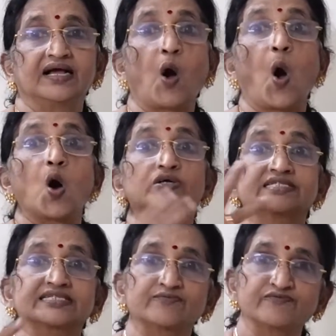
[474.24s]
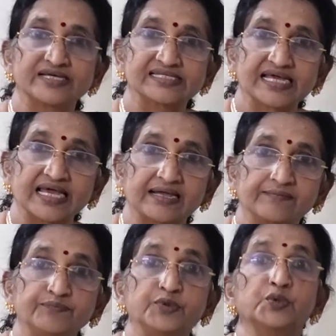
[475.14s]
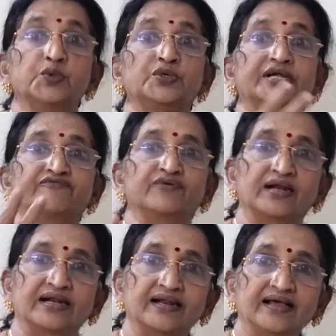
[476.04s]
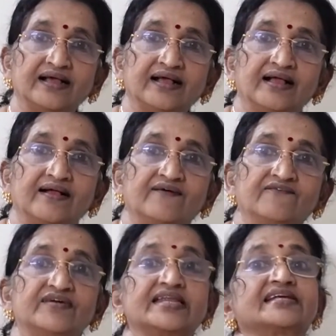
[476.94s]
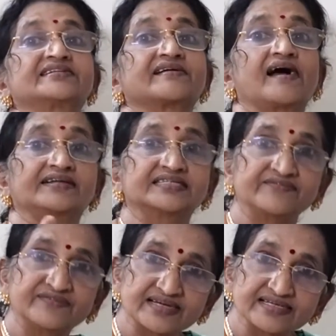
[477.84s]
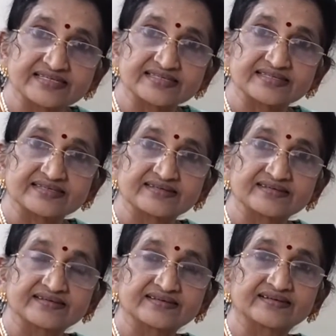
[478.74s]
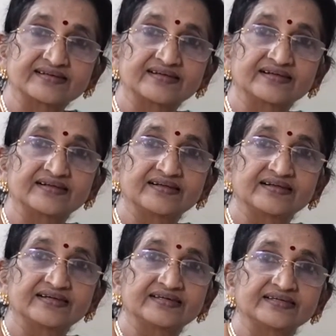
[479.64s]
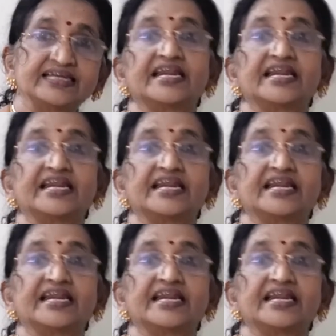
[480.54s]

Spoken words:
awesome we say, beautiful, very attractive dress. Did